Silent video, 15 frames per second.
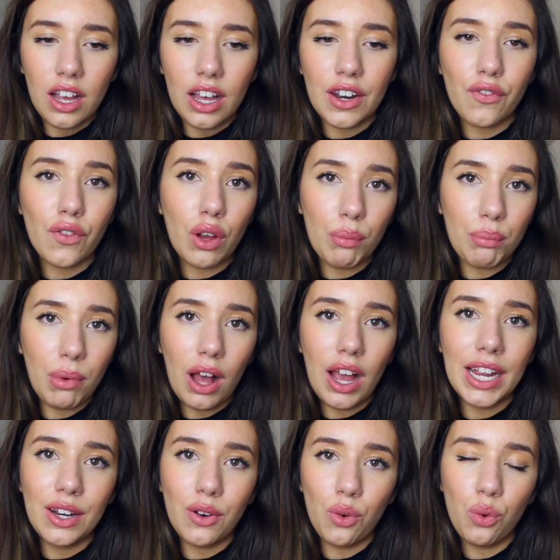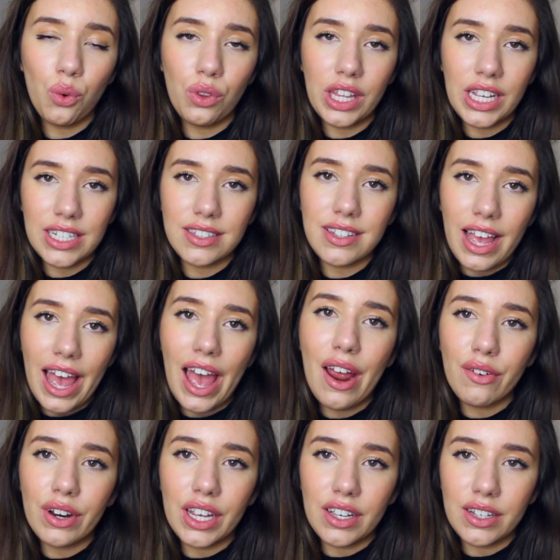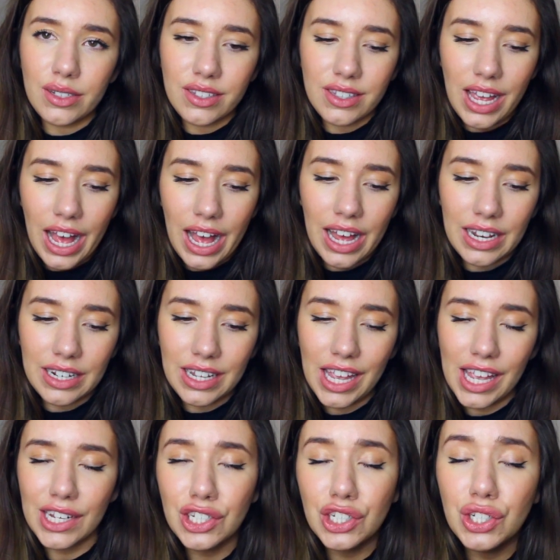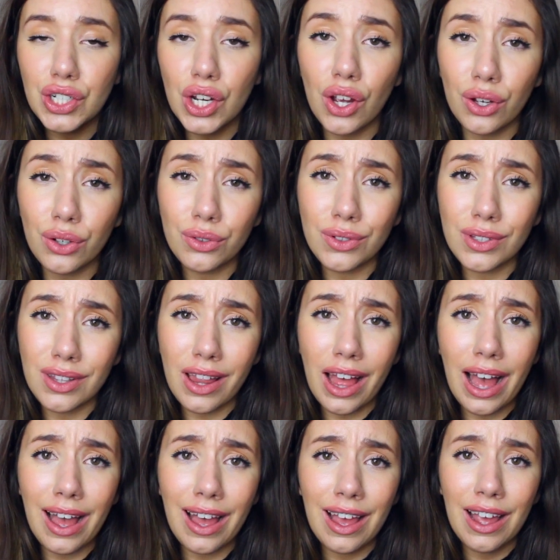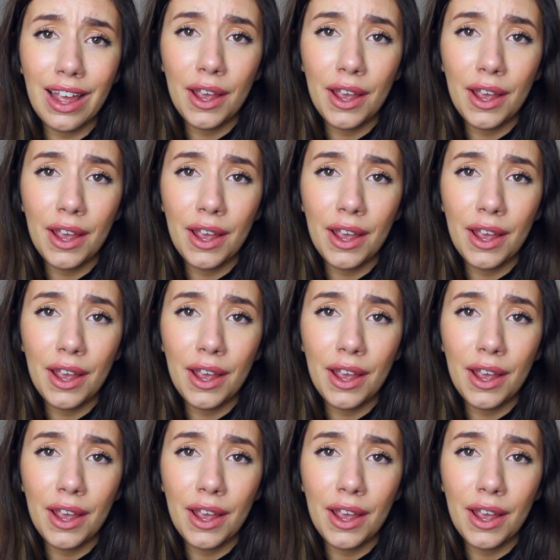kind of combine all these areas, and it shows that